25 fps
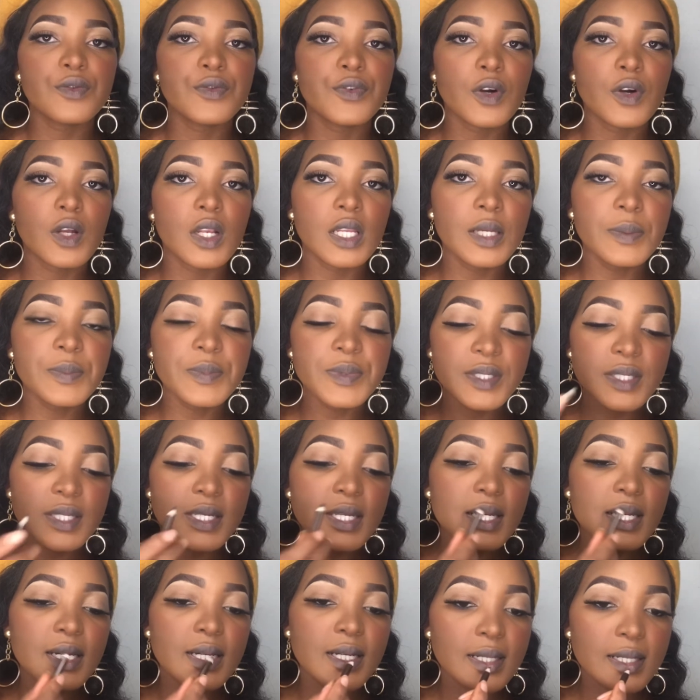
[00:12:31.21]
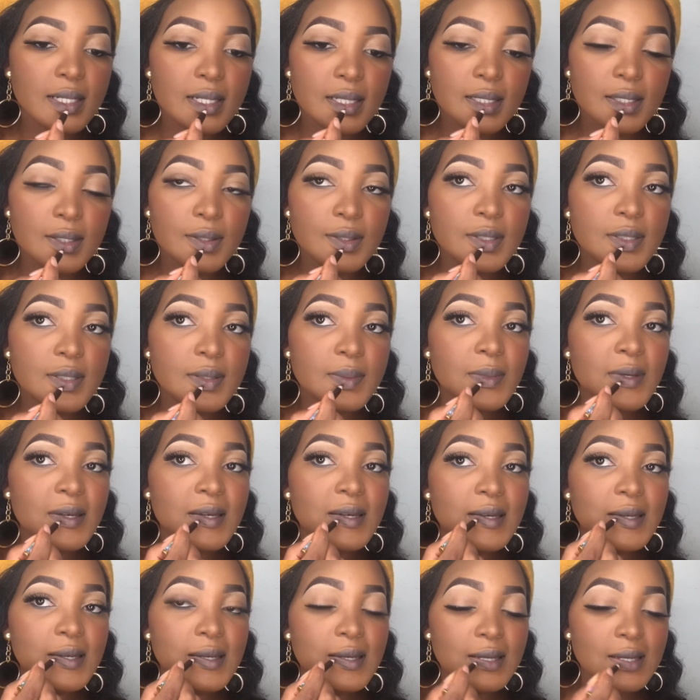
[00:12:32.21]
For lipstick, I'll use
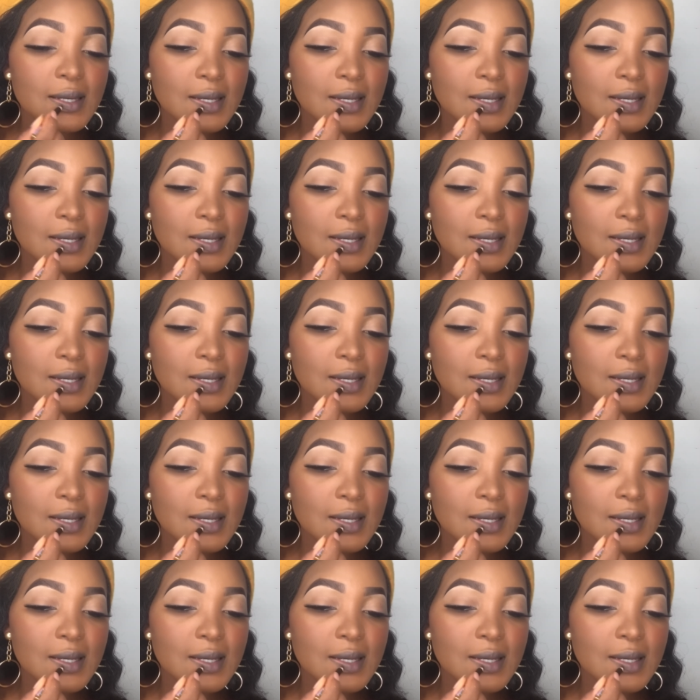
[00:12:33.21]
my